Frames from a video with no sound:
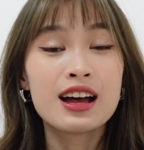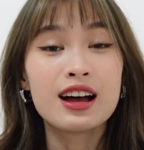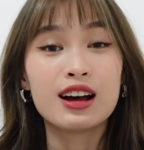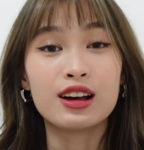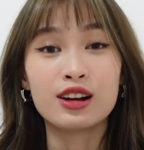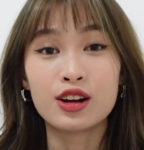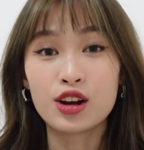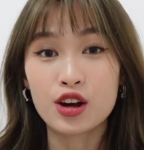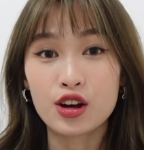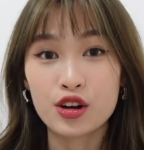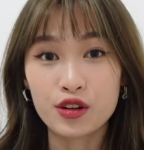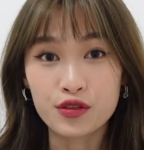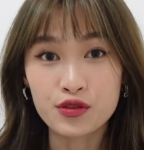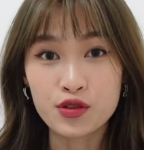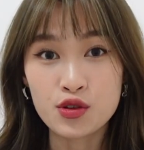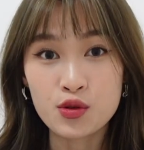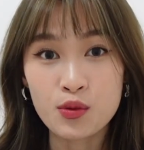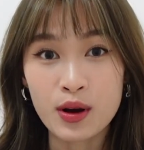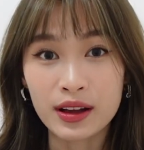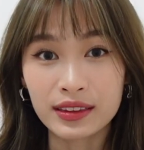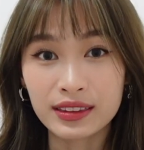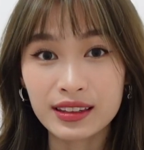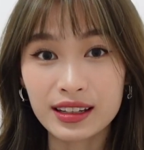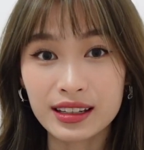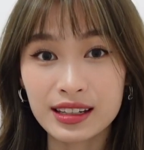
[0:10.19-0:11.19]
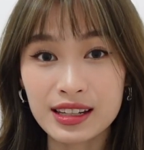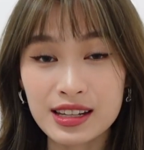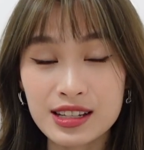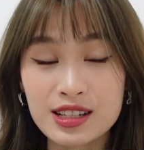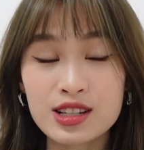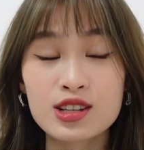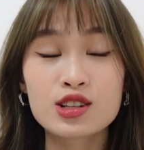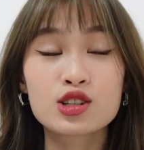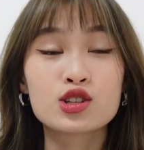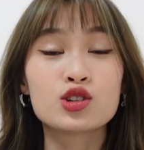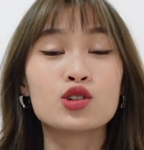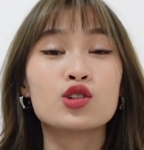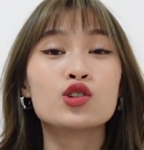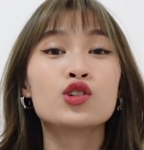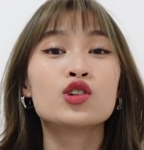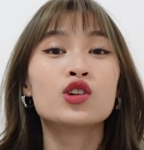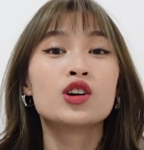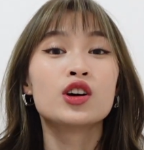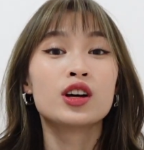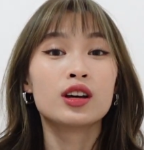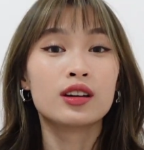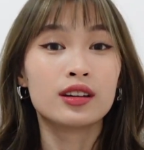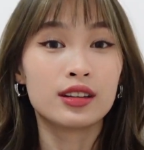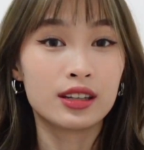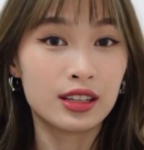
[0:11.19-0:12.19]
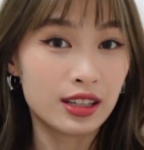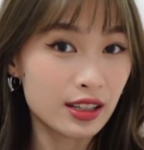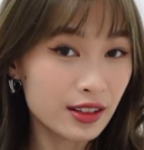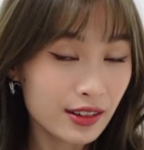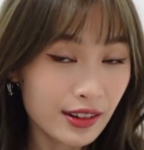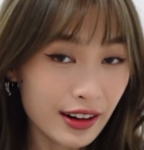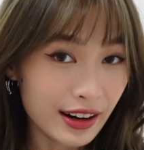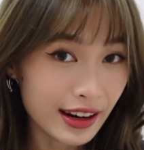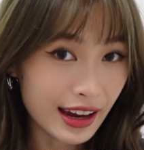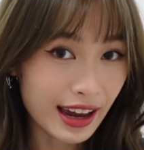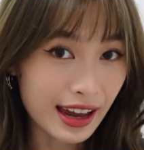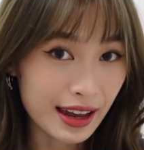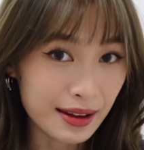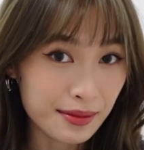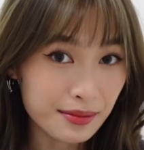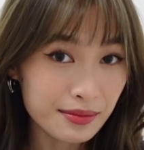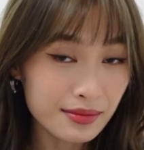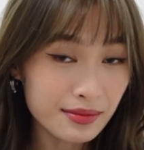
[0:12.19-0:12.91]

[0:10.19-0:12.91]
A lot of you wanted this, so here I am.